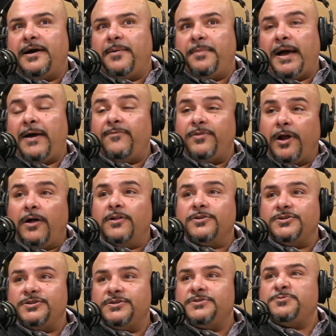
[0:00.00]
have
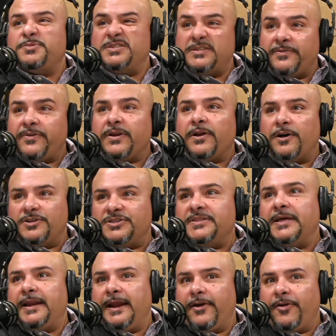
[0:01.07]
specific knowledge in
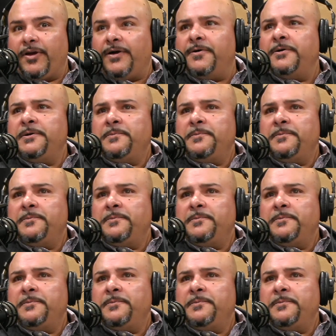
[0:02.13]
that area.